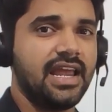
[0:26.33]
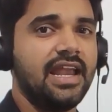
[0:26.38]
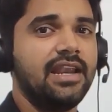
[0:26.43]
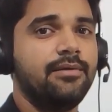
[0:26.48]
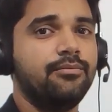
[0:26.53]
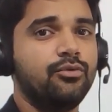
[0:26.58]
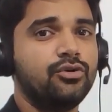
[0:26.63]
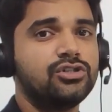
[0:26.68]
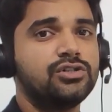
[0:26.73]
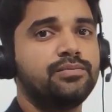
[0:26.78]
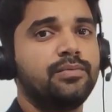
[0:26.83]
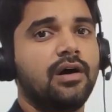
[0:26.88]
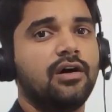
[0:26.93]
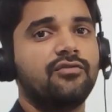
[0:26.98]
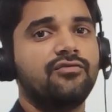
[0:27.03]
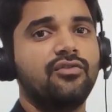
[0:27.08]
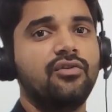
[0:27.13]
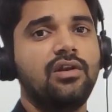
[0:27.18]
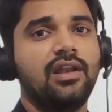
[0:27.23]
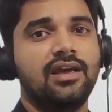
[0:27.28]
and most
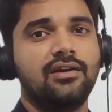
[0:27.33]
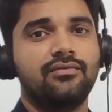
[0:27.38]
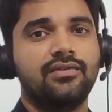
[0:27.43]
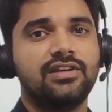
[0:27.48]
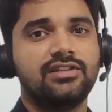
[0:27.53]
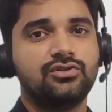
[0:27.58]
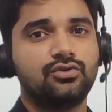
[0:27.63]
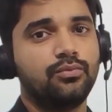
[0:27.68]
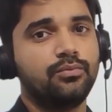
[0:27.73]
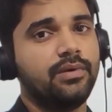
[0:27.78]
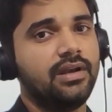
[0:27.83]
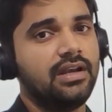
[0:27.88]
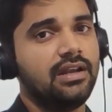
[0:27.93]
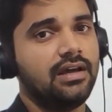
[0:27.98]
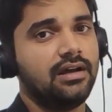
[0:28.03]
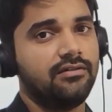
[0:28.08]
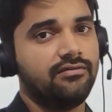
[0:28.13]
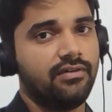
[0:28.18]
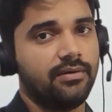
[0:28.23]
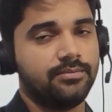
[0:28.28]
powerful language to build
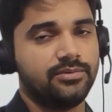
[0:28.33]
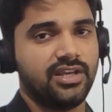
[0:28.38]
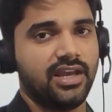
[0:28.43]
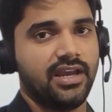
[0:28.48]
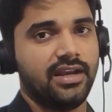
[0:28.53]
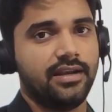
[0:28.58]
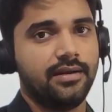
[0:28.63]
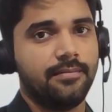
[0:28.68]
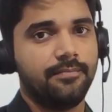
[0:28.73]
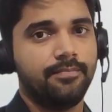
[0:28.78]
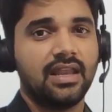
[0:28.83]
a website.